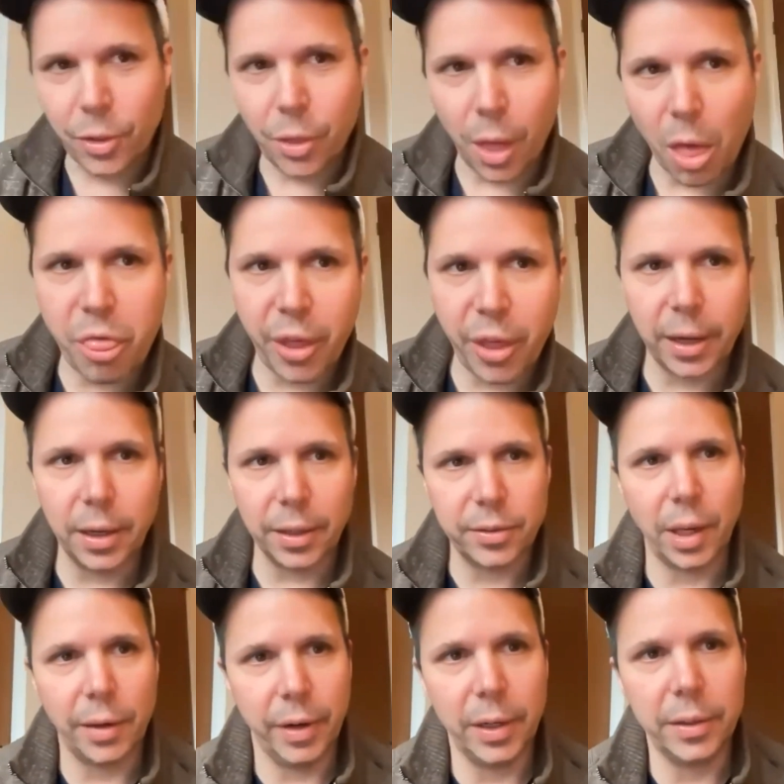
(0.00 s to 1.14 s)
the thingness
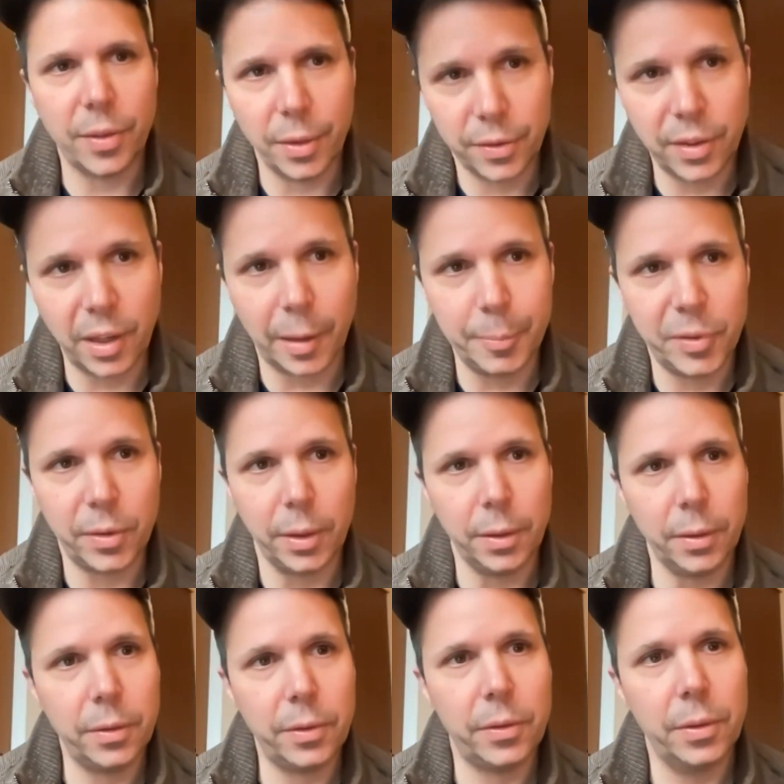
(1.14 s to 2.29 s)
of it is the
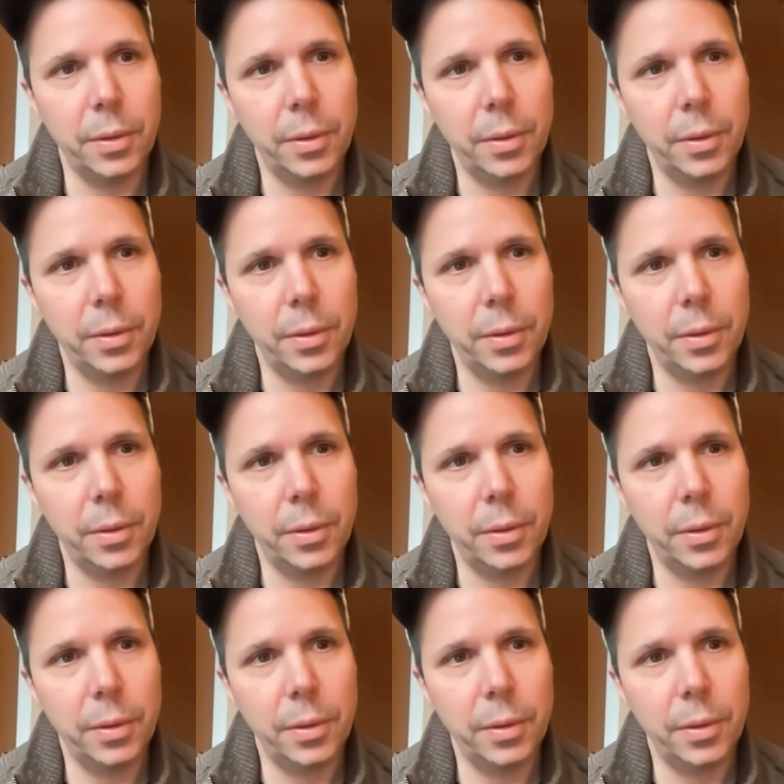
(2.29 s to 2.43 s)
substance,